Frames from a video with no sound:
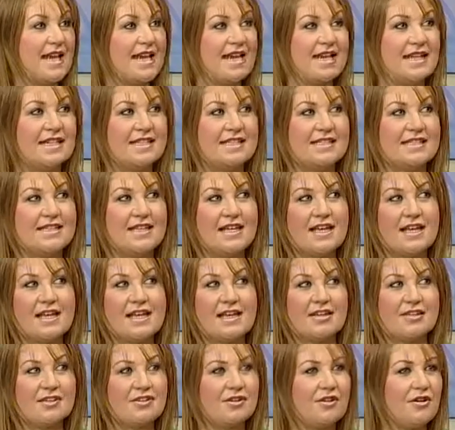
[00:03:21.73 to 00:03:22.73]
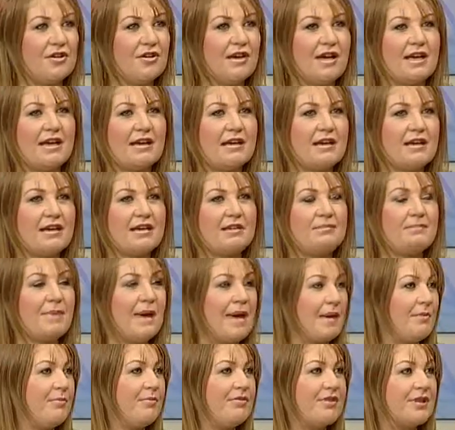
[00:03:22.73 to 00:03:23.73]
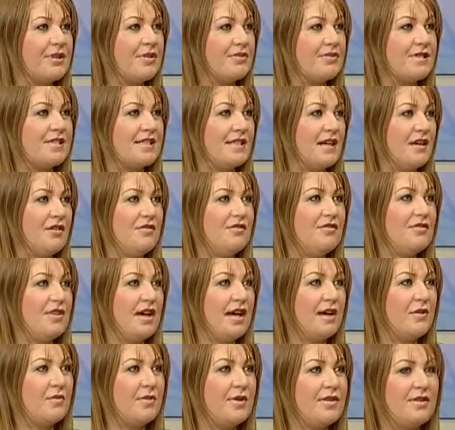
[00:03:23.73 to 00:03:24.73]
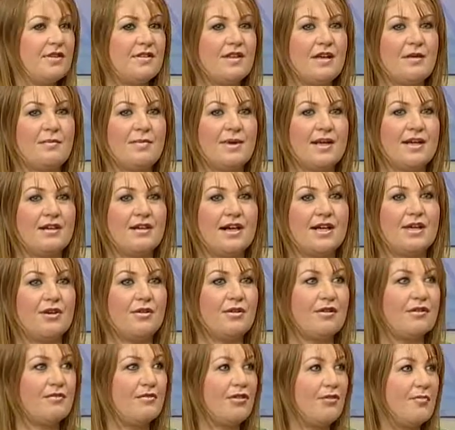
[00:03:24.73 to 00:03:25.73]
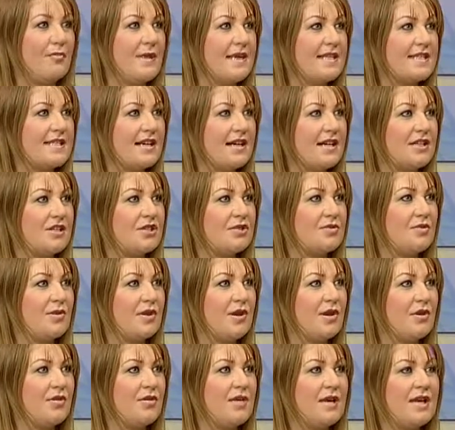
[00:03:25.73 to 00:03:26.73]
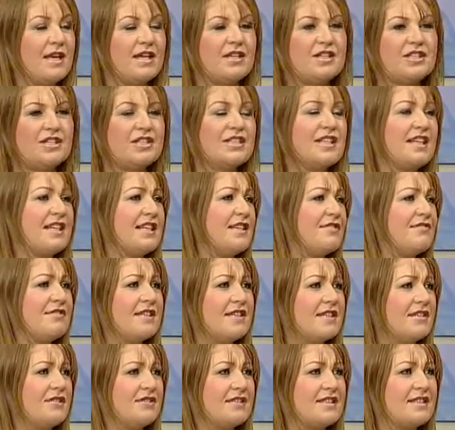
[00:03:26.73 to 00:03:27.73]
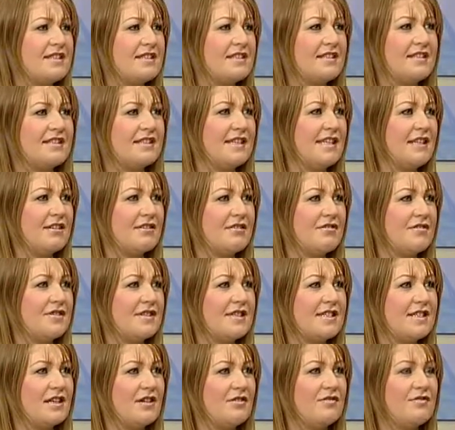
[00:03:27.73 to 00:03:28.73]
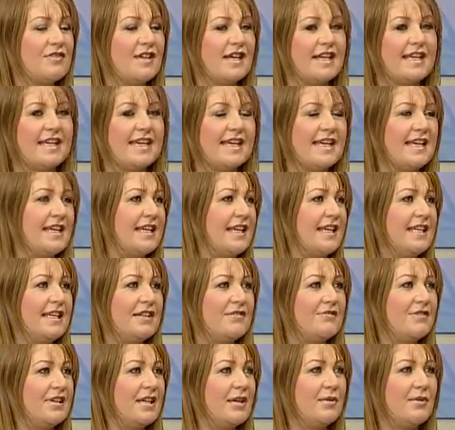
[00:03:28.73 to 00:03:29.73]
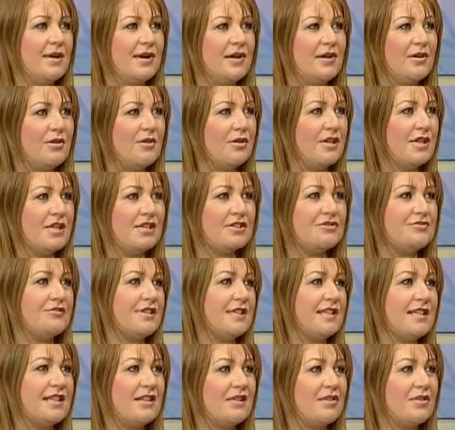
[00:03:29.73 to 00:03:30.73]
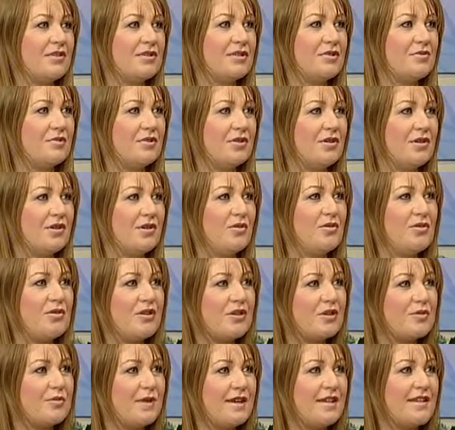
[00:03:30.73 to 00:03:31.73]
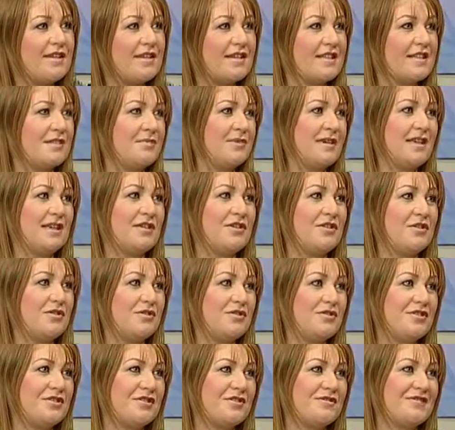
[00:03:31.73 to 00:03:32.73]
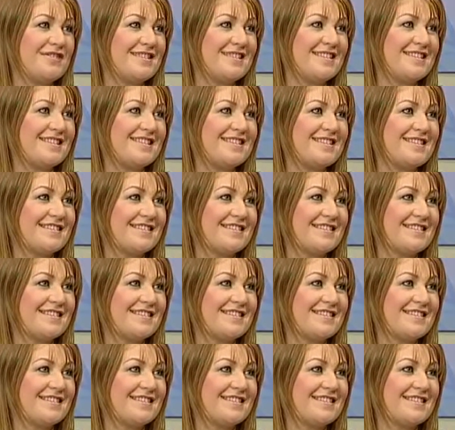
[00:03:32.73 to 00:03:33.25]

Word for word: and you know uh, pampering yourself like whether that be like going for a massage as well just taking really good care of yourself like e eating really well drinking lots of water all those wee things make a huge difference